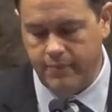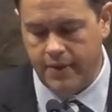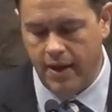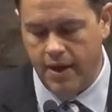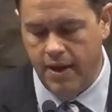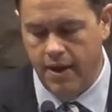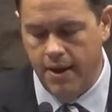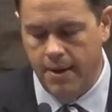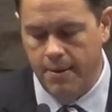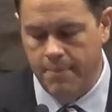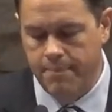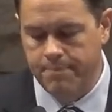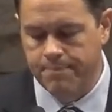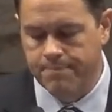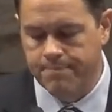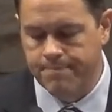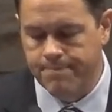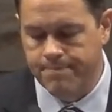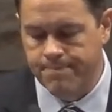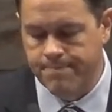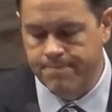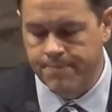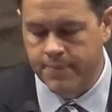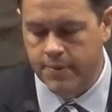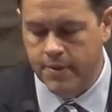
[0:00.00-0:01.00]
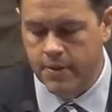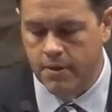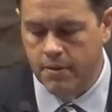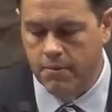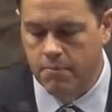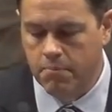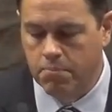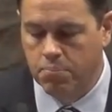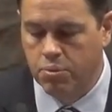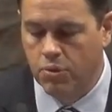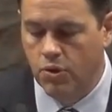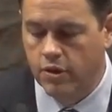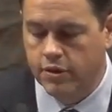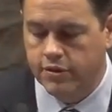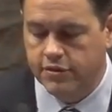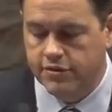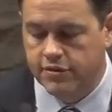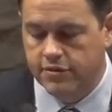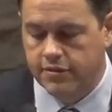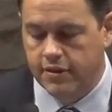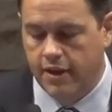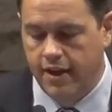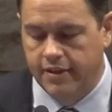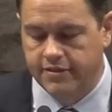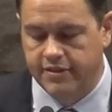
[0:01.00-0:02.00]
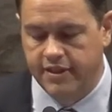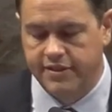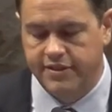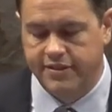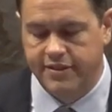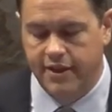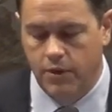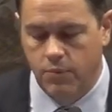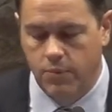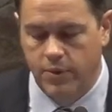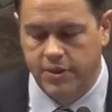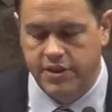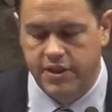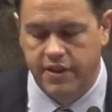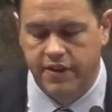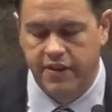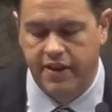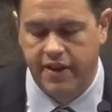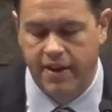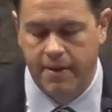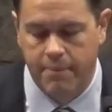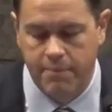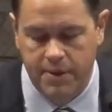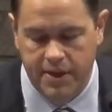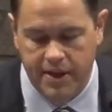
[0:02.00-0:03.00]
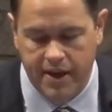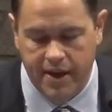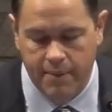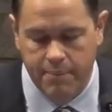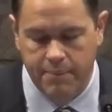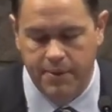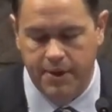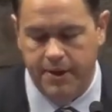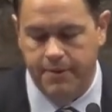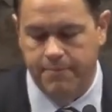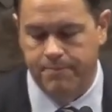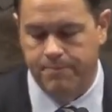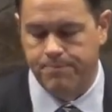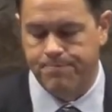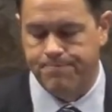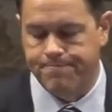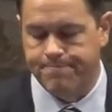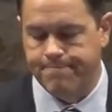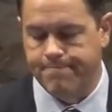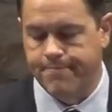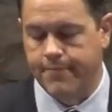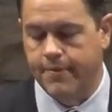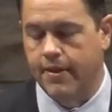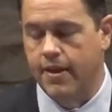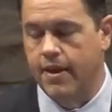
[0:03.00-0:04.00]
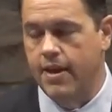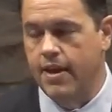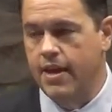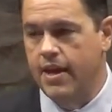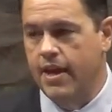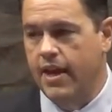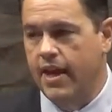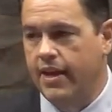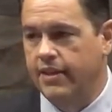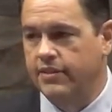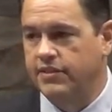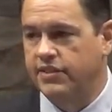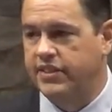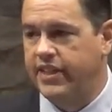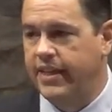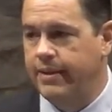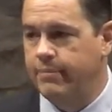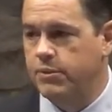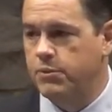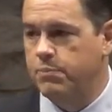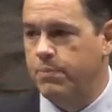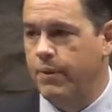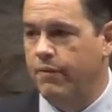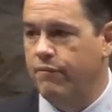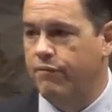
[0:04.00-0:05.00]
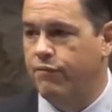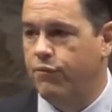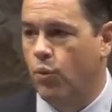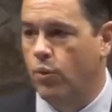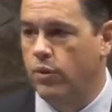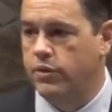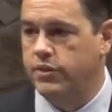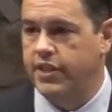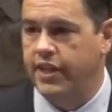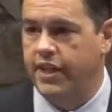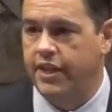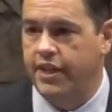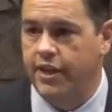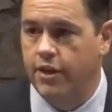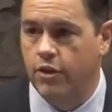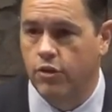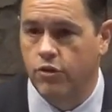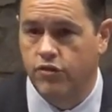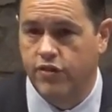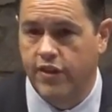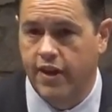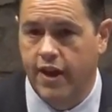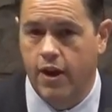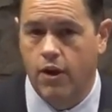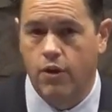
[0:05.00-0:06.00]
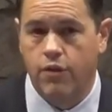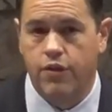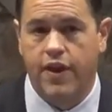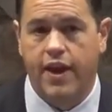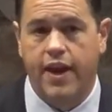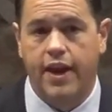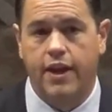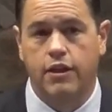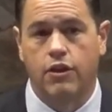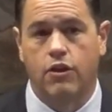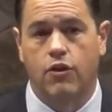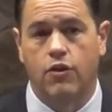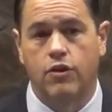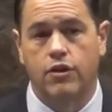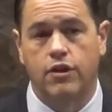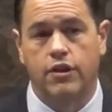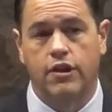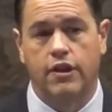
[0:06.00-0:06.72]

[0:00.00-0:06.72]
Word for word: Um, Brooks, as I said, went to the Yembe Yembe his team spent 14 years there. They learned